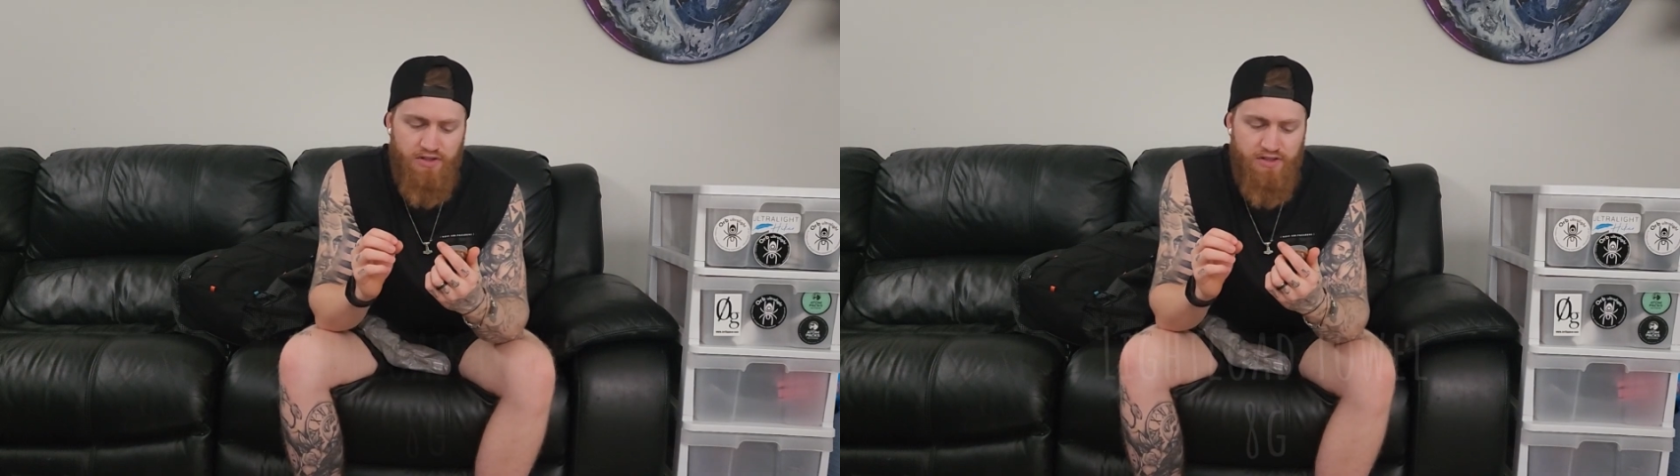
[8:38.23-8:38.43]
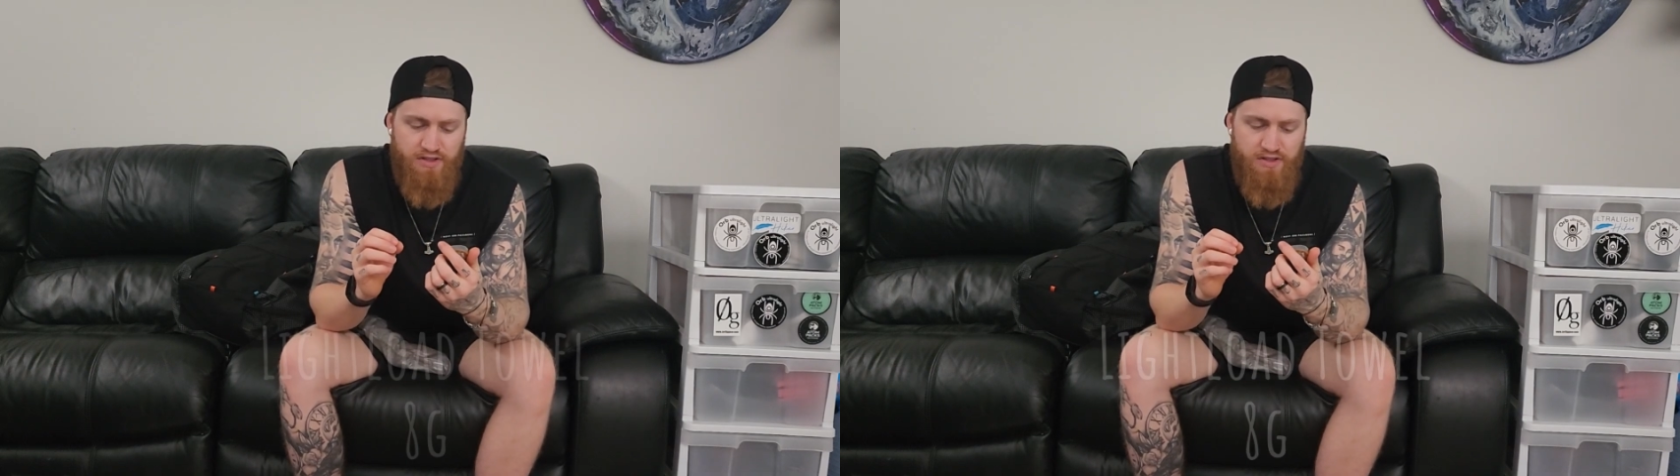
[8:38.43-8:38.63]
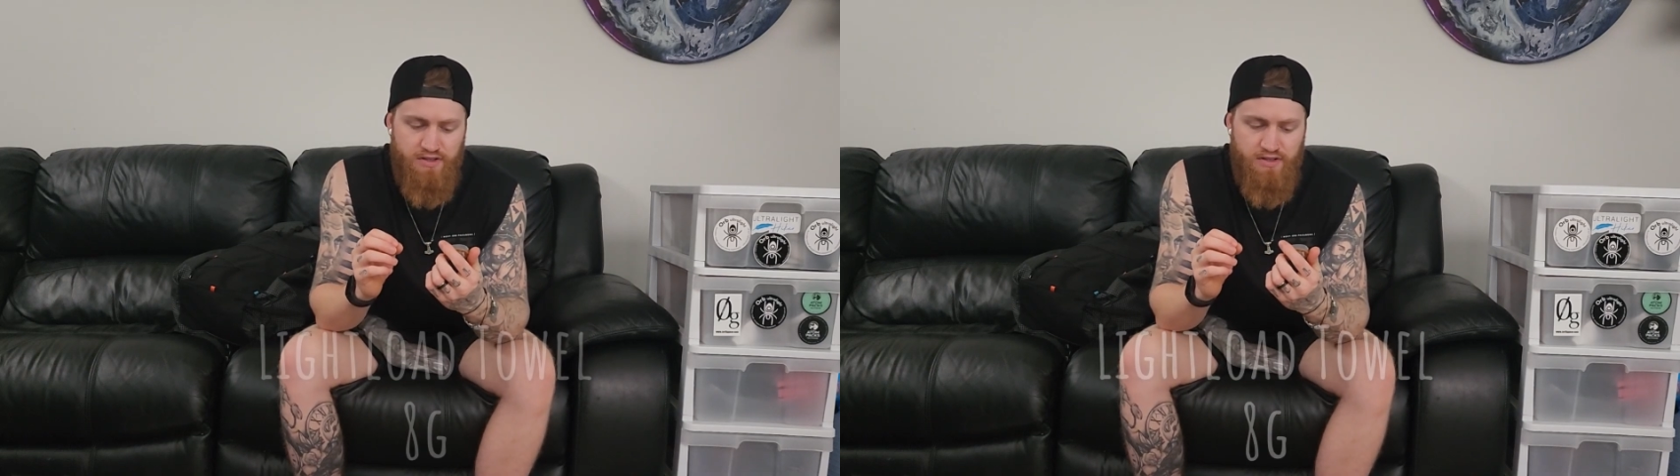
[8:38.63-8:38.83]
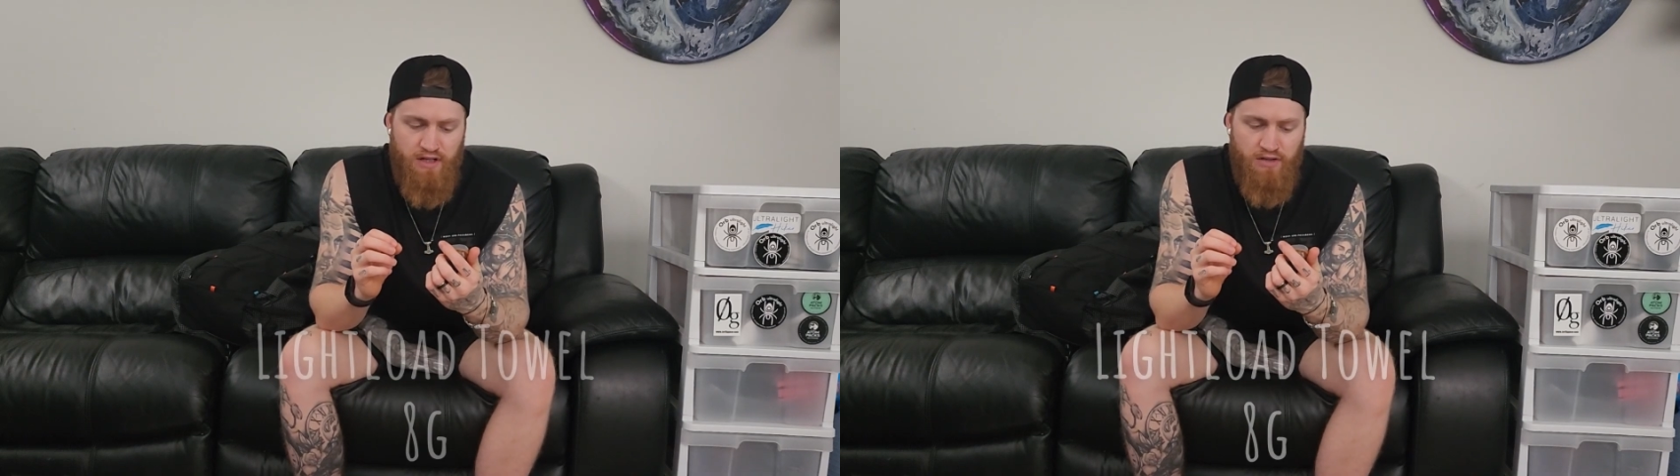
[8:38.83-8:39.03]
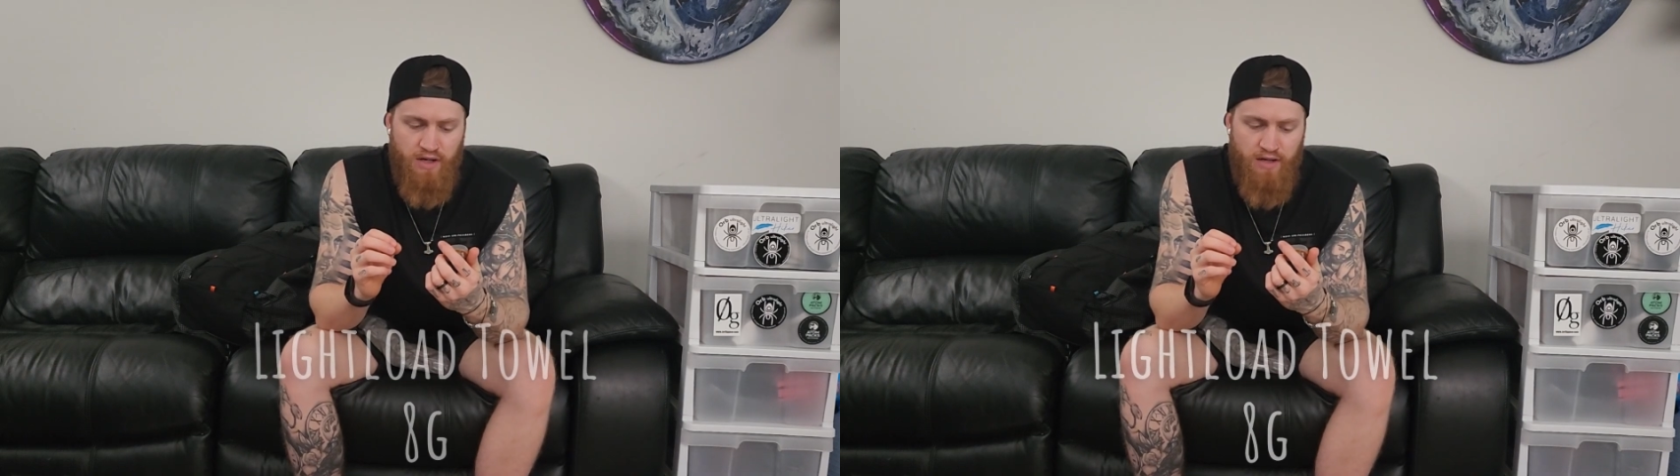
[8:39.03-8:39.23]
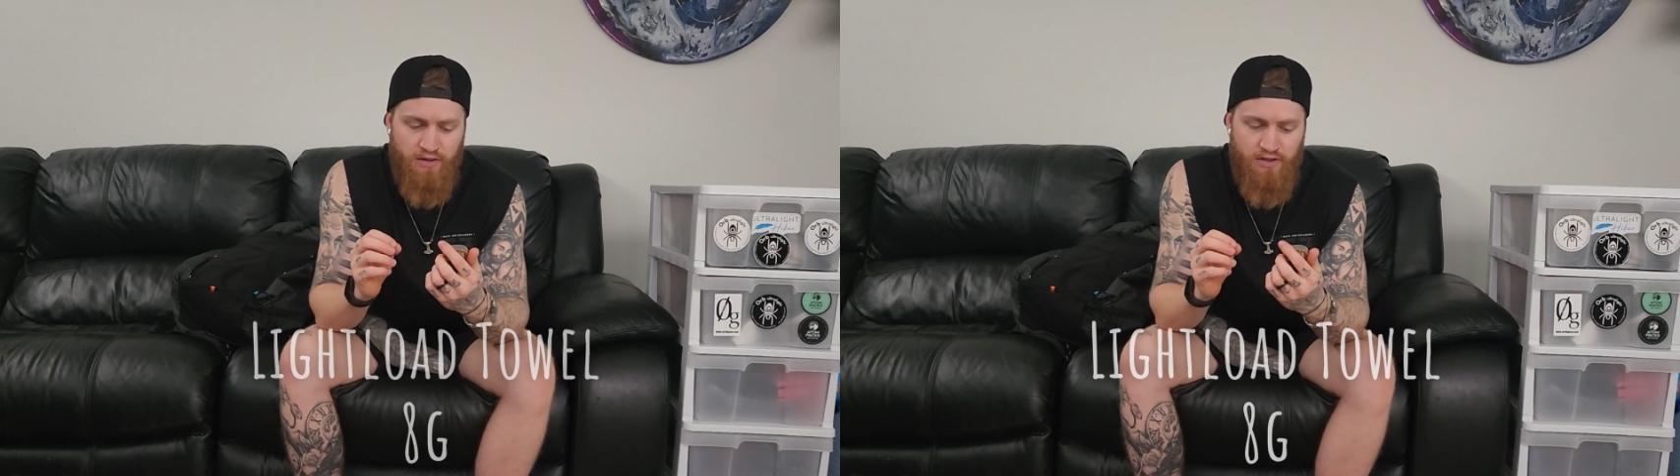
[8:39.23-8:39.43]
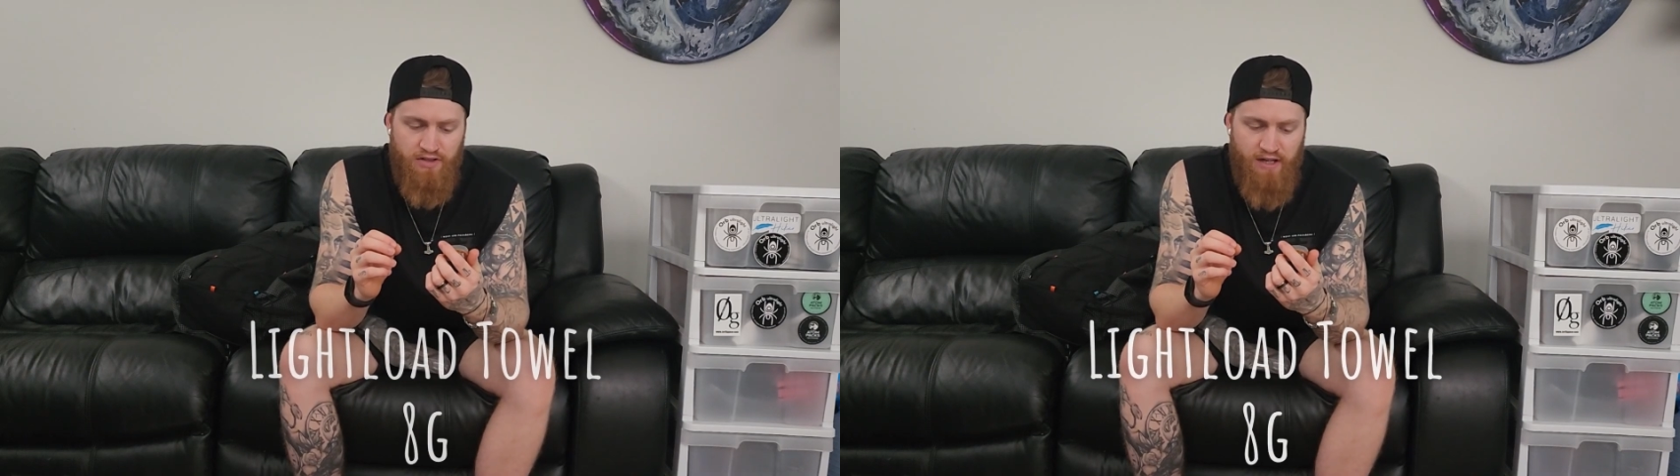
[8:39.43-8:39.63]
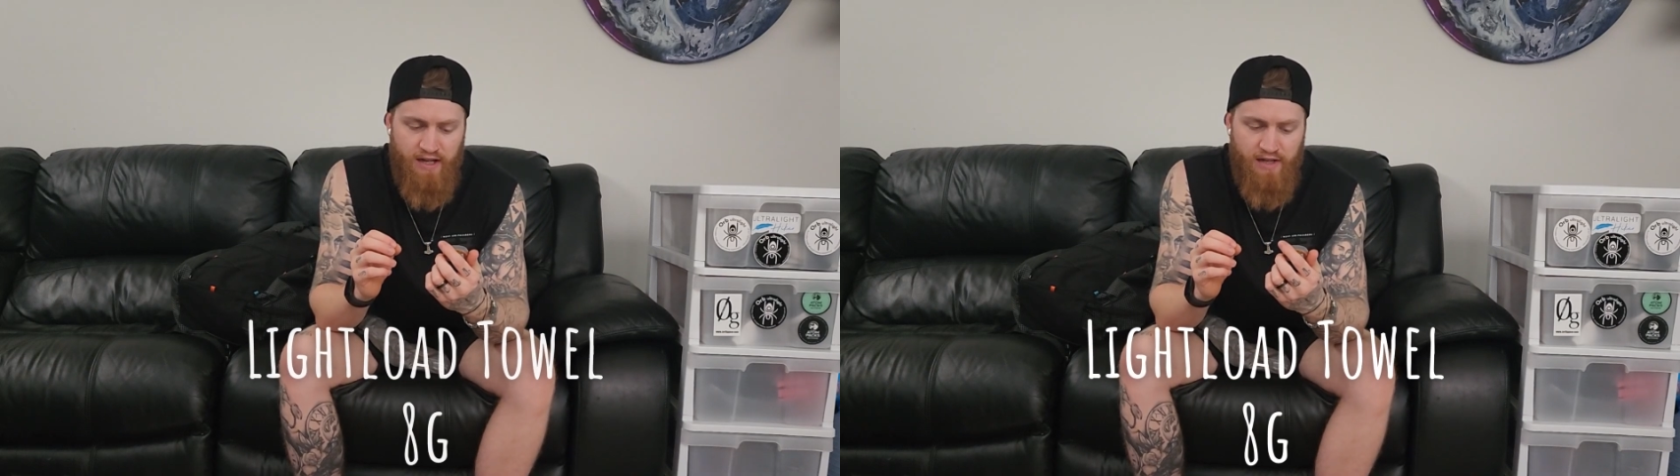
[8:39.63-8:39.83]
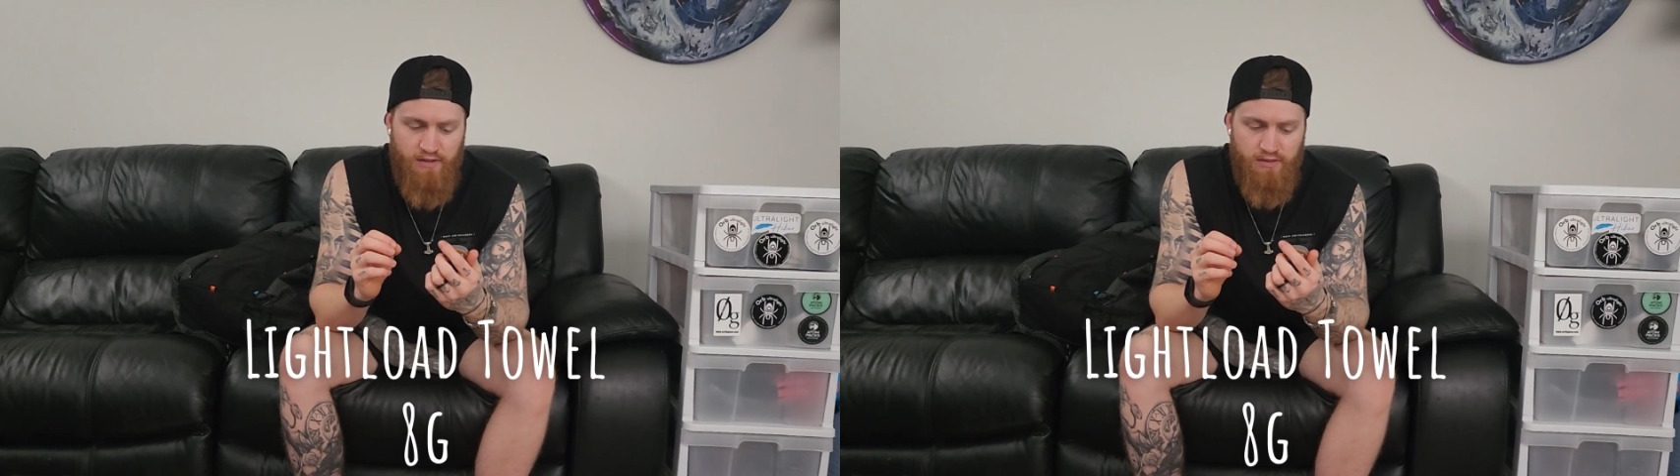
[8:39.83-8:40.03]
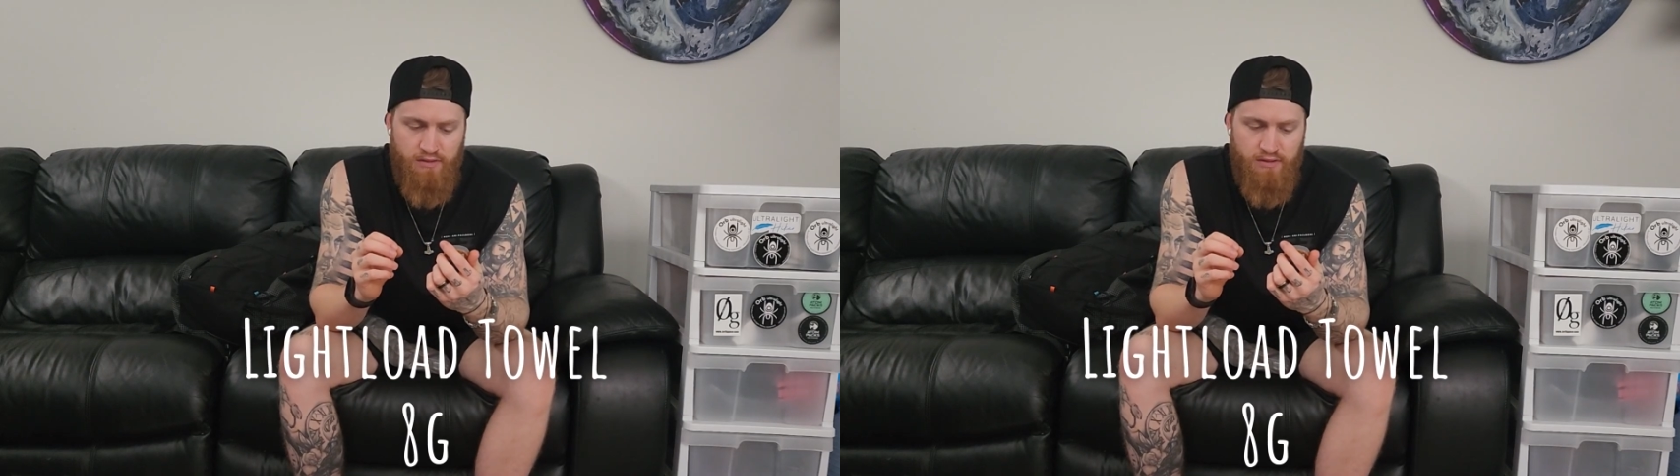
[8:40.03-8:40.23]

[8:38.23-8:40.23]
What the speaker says: this is a light load towel.